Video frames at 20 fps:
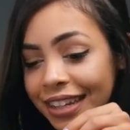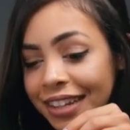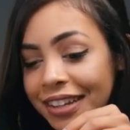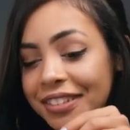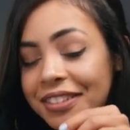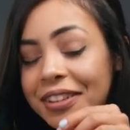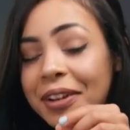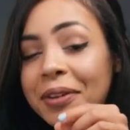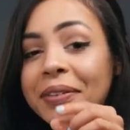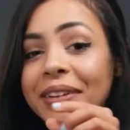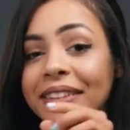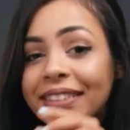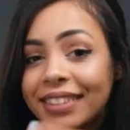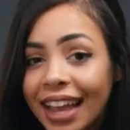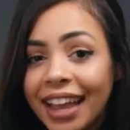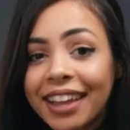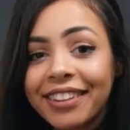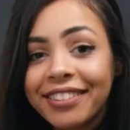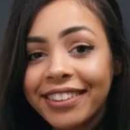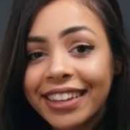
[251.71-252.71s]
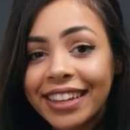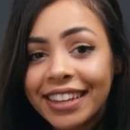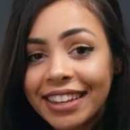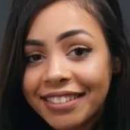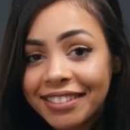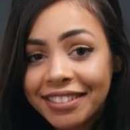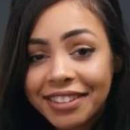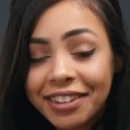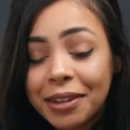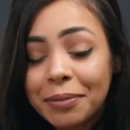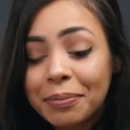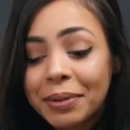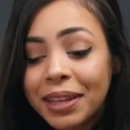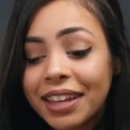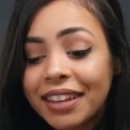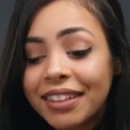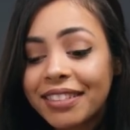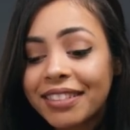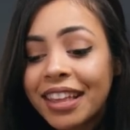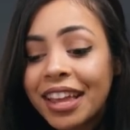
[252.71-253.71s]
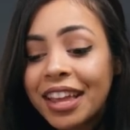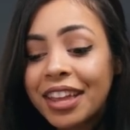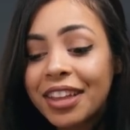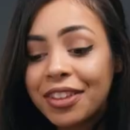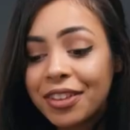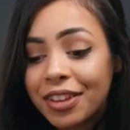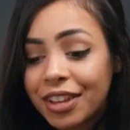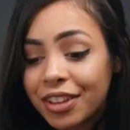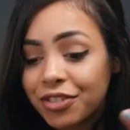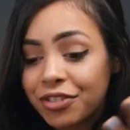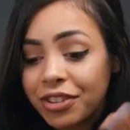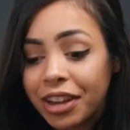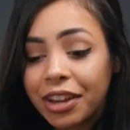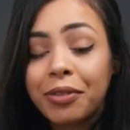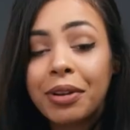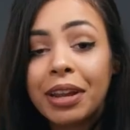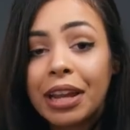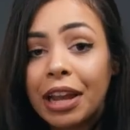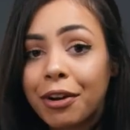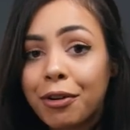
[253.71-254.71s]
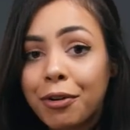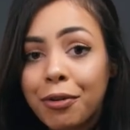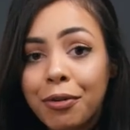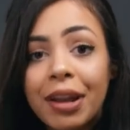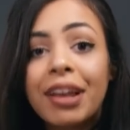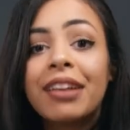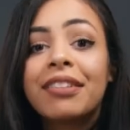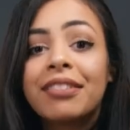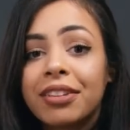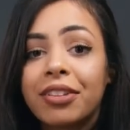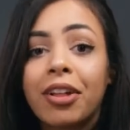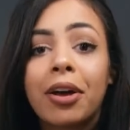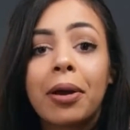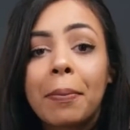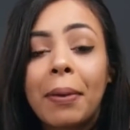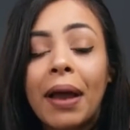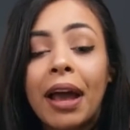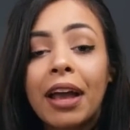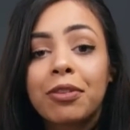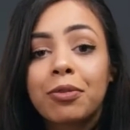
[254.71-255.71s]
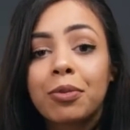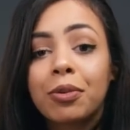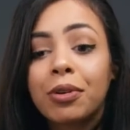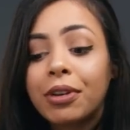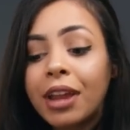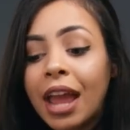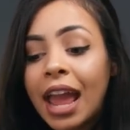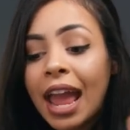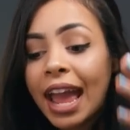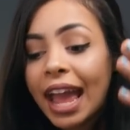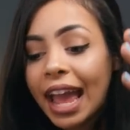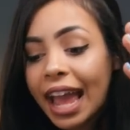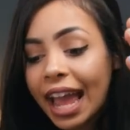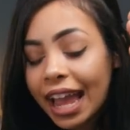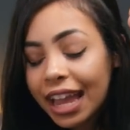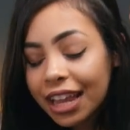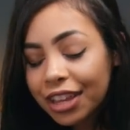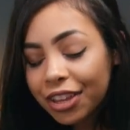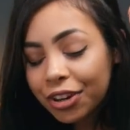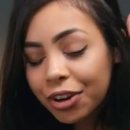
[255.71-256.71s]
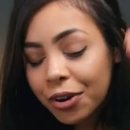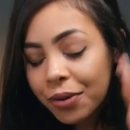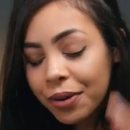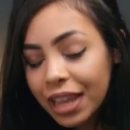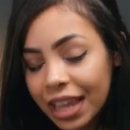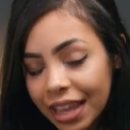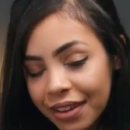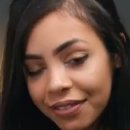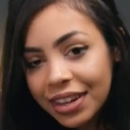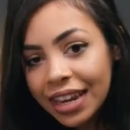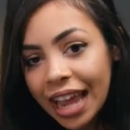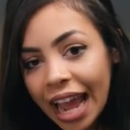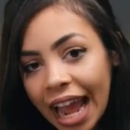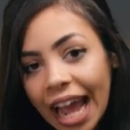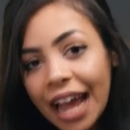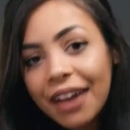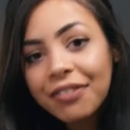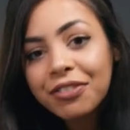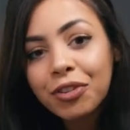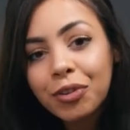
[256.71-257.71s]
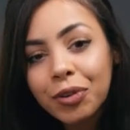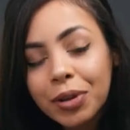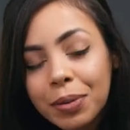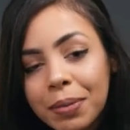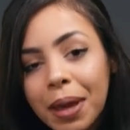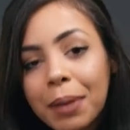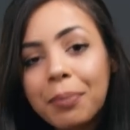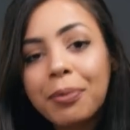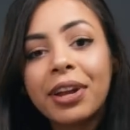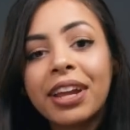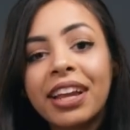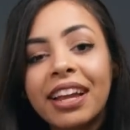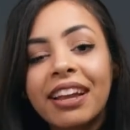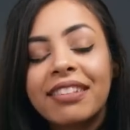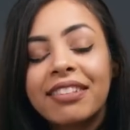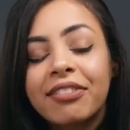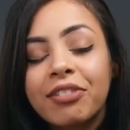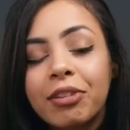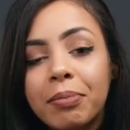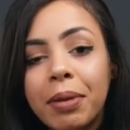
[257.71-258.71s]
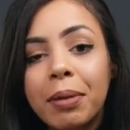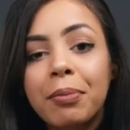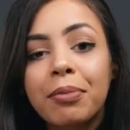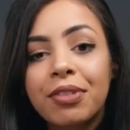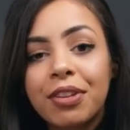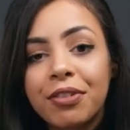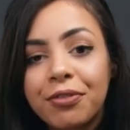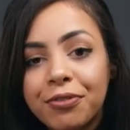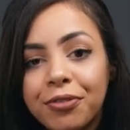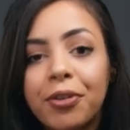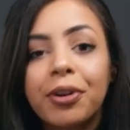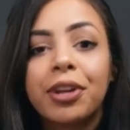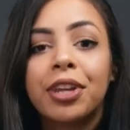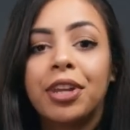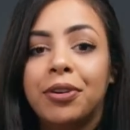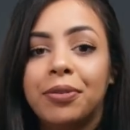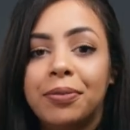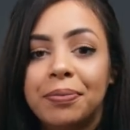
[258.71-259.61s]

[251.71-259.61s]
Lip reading: So with Dashlane, it's good because you can generate a crazy long password and you don't even have to remember it because it remembers it for you.